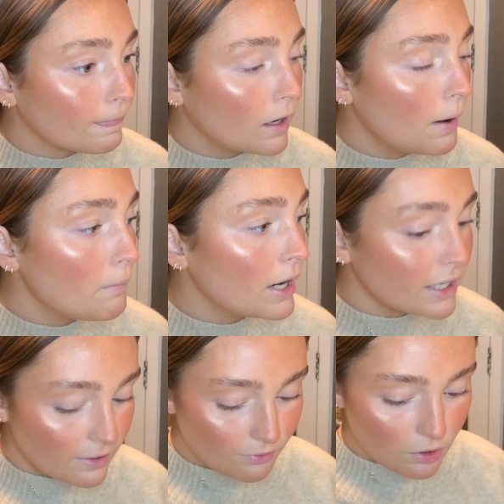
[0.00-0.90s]
I might
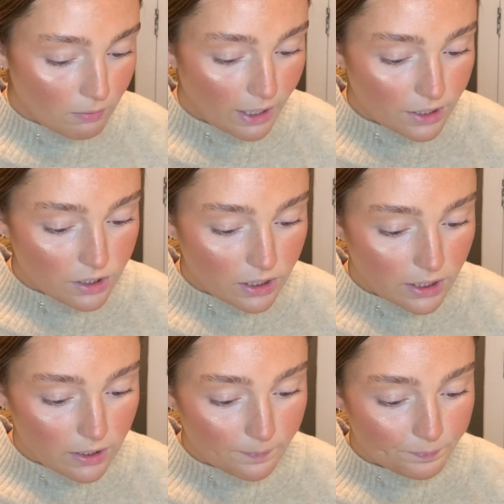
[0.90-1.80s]
give them
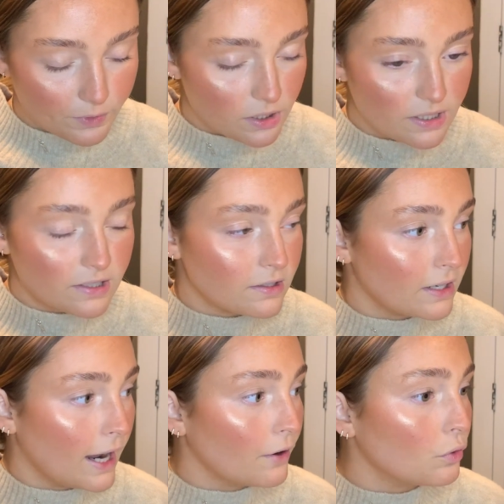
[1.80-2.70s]
actually, because this is an
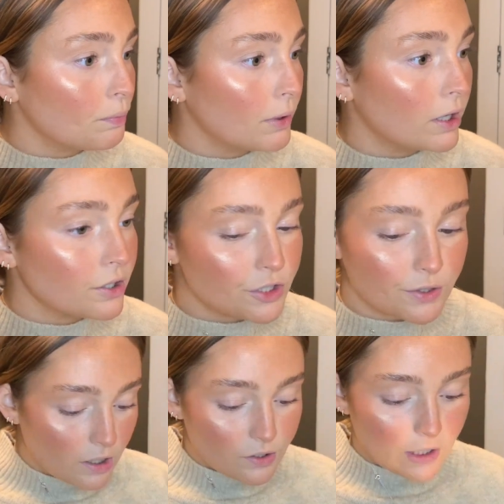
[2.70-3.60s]
angled brush.
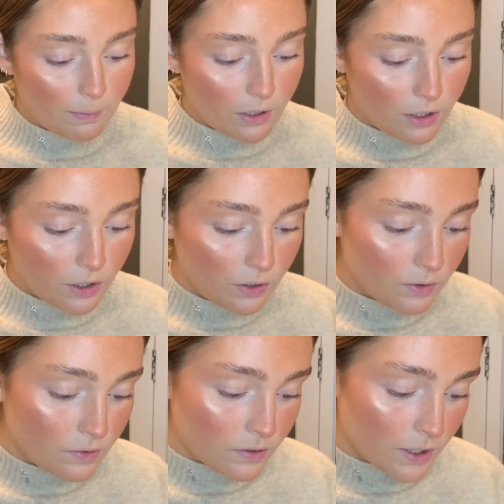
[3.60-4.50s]
So I'm gonna
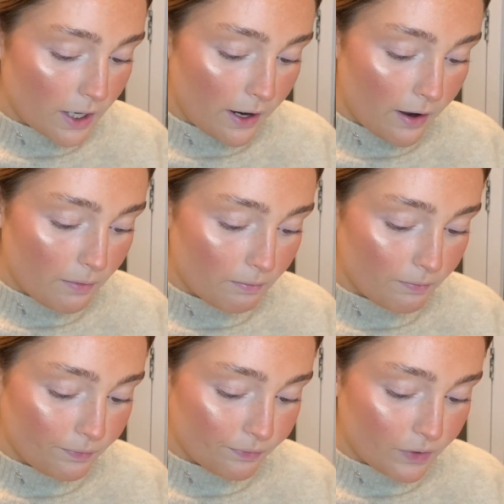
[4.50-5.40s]
use
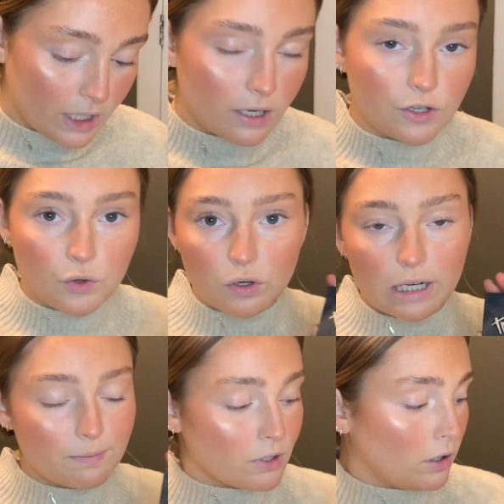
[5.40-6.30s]
the Jordan
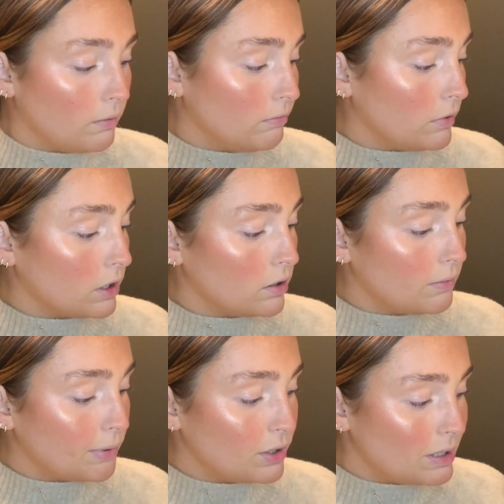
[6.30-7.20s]
Lipscomb
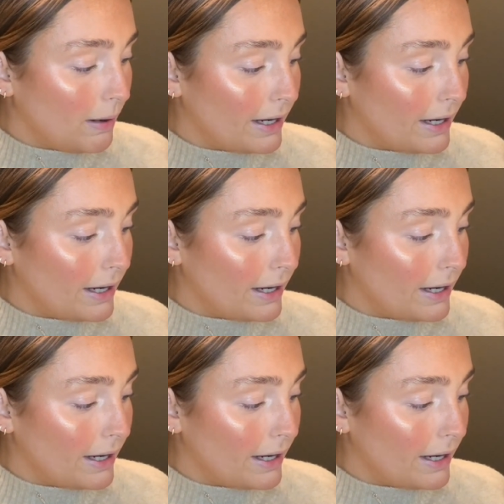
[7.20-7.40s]
Beauty Bay